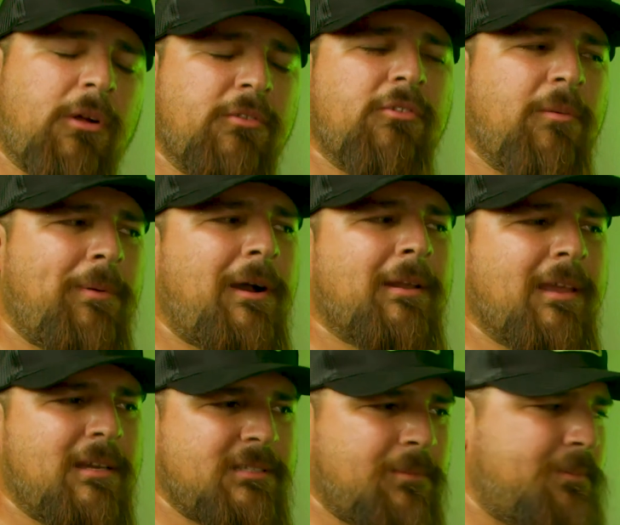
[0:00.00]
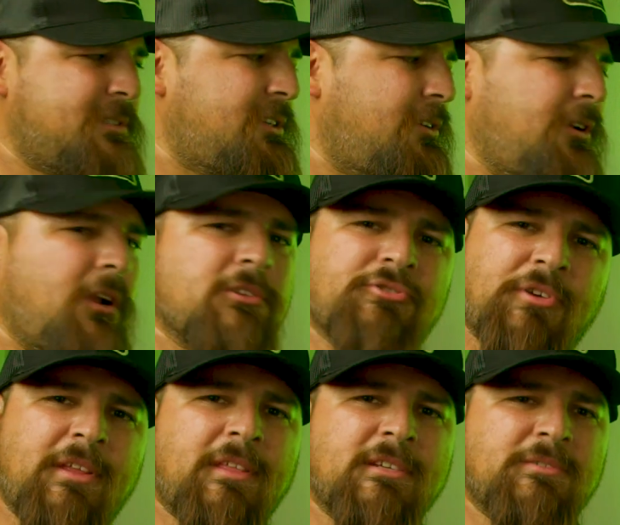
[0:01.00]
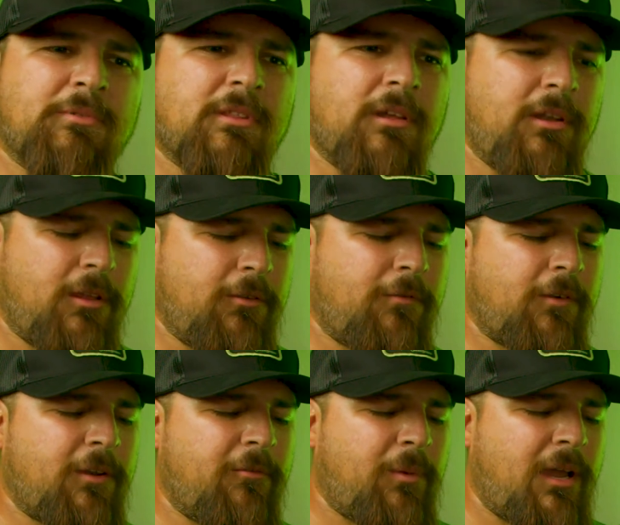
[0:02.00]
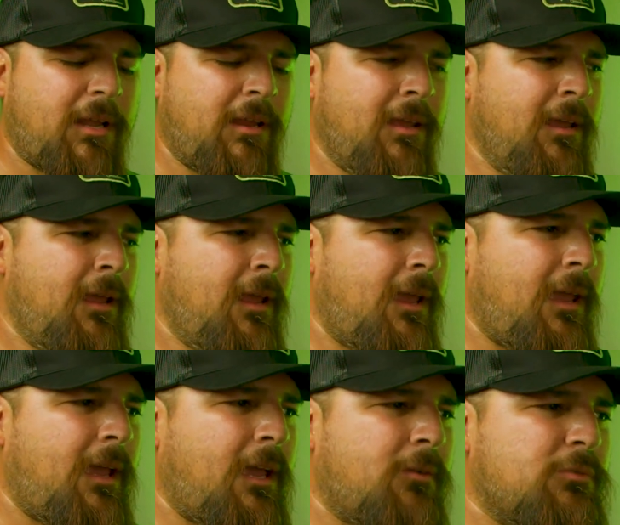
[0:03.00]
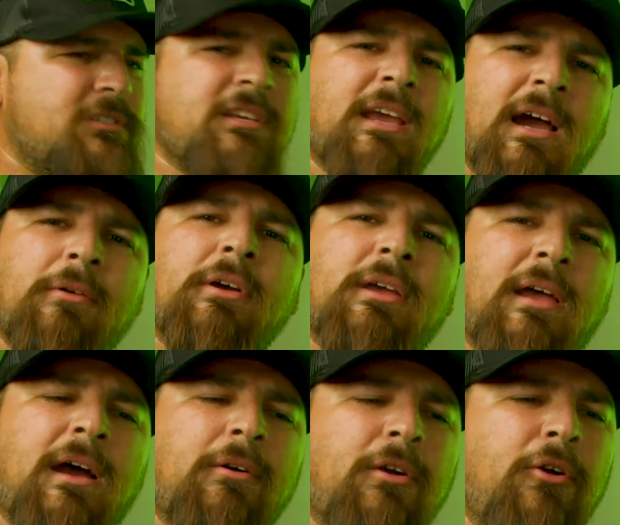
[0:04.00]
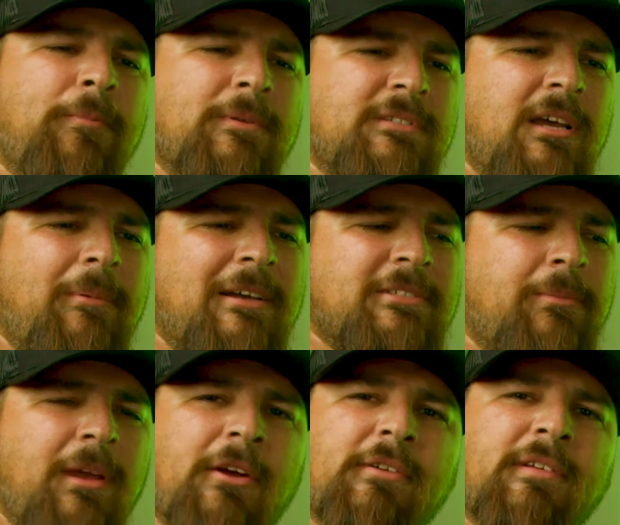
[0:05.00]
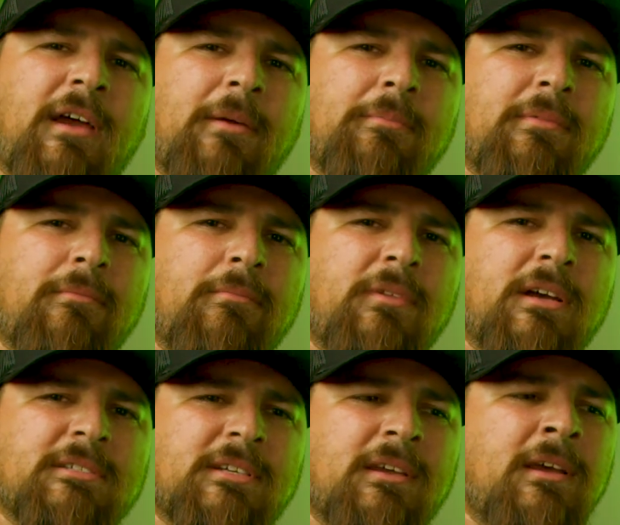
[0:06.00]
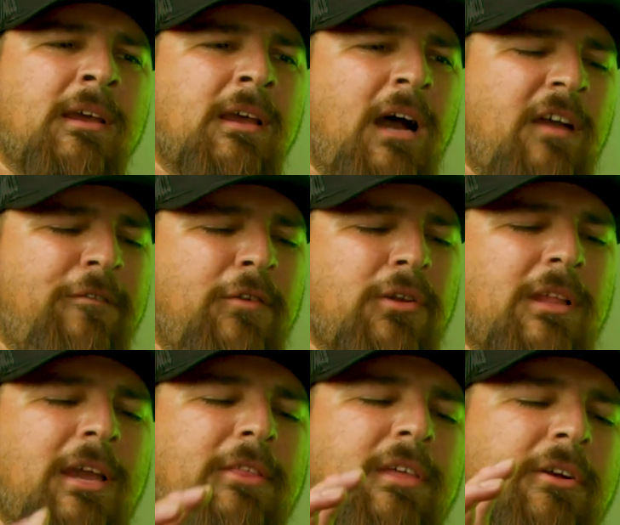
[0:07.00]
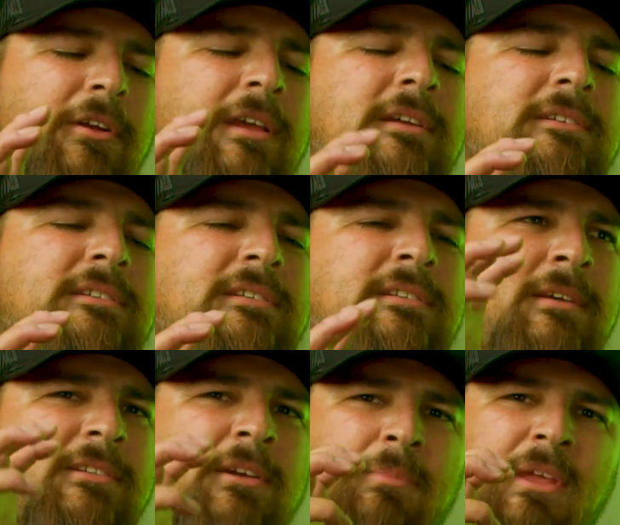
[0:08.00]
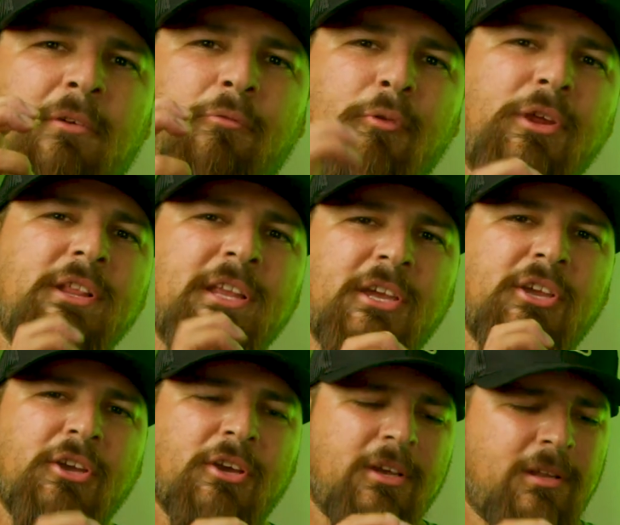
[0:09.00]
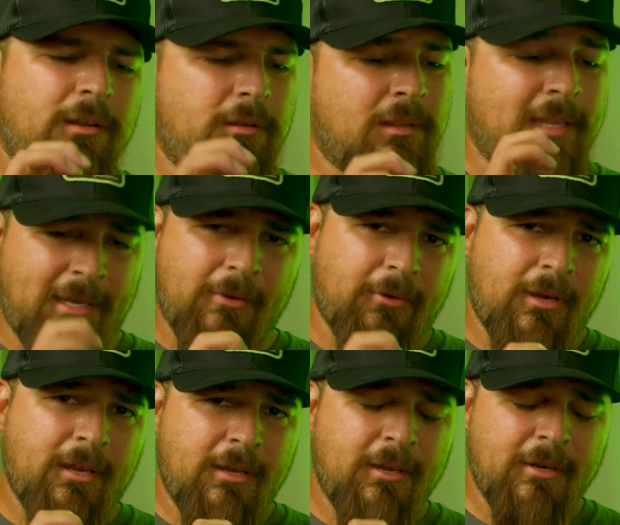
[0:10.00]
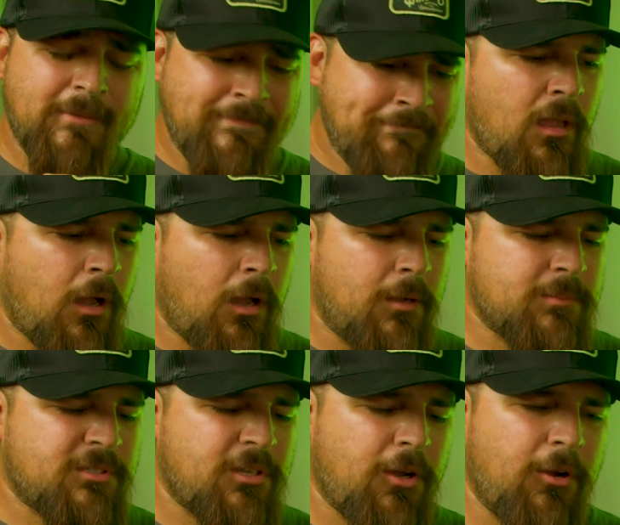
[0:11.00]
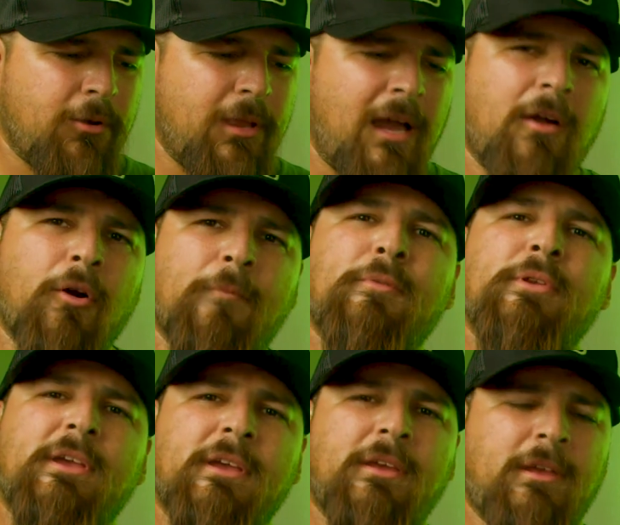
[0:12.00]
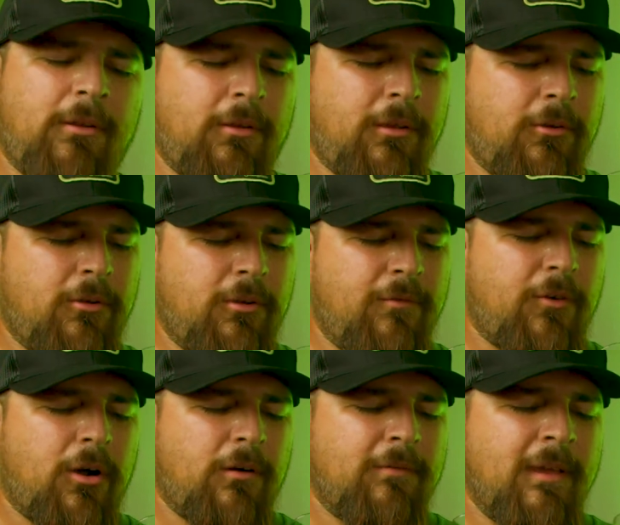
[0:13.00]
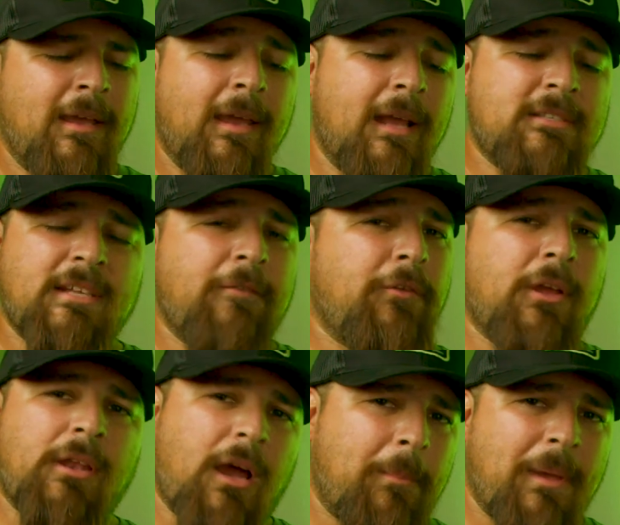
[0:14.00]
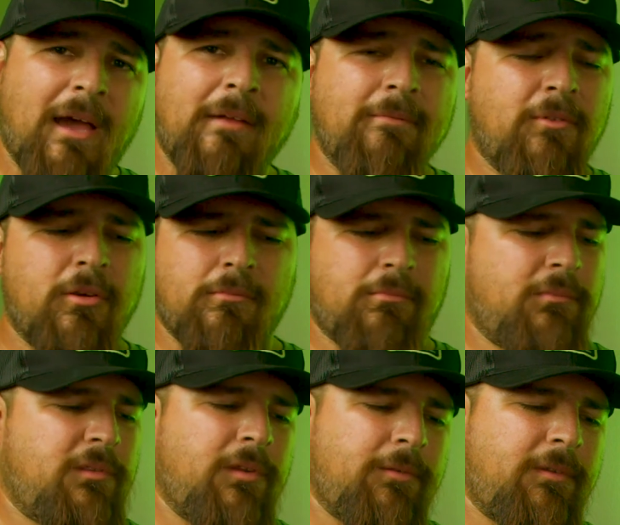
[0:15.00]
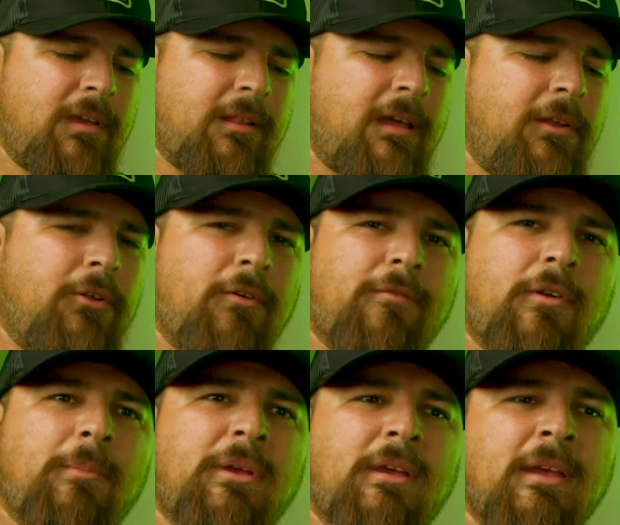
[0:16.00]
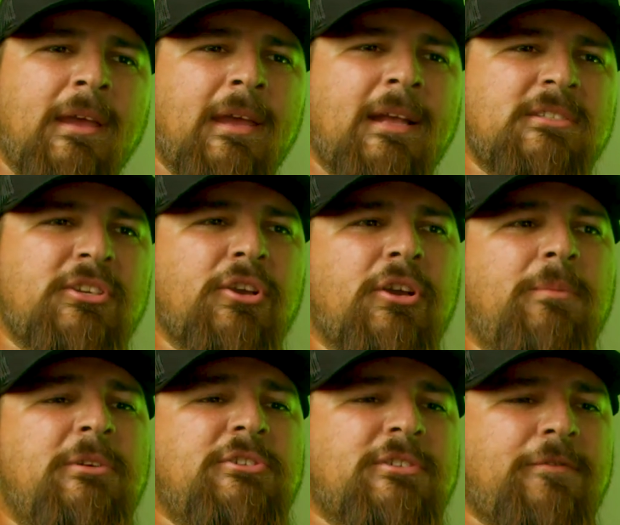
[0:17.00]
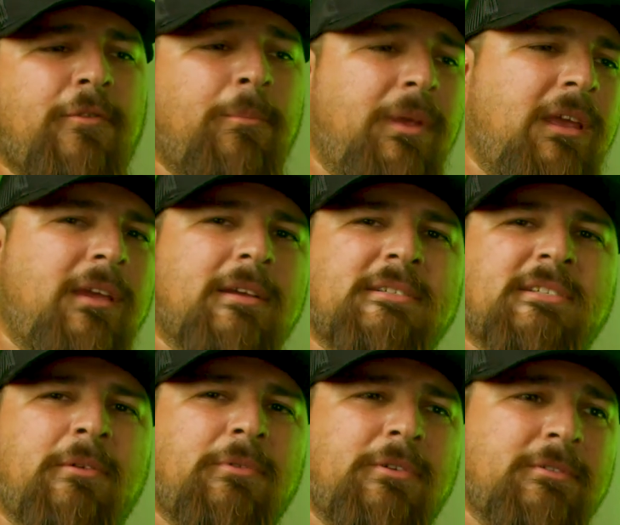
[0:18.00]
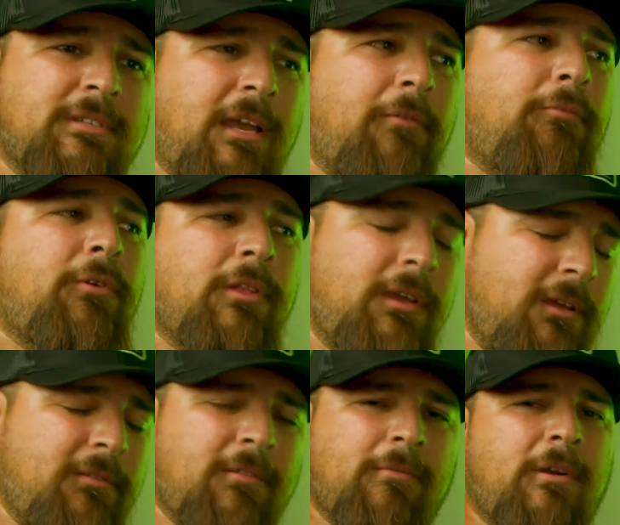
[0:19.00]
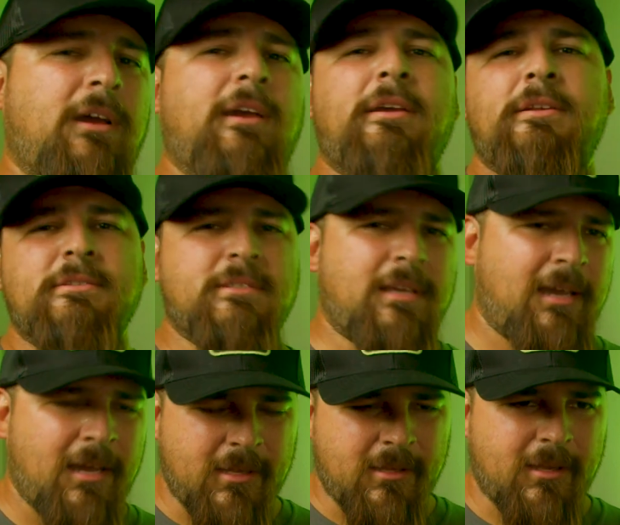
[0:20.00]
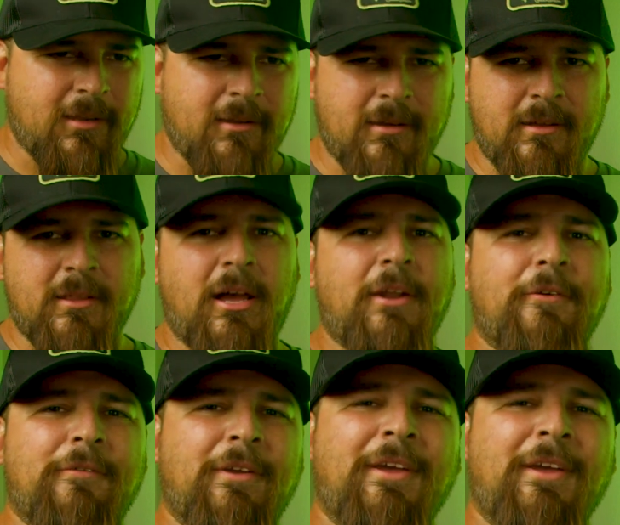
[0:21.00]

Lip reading: I'll do a podcast episode and I'll drink this with another friend of mine, and we'll see how it opens up, how some airtime does it. I feel like there is something really good lingering in here. So yeah, hopefully it'll evolve. It's definitely not bad. Don't take that note from it. It's good, but just for me as someone who's like really into rye and has had like a lot of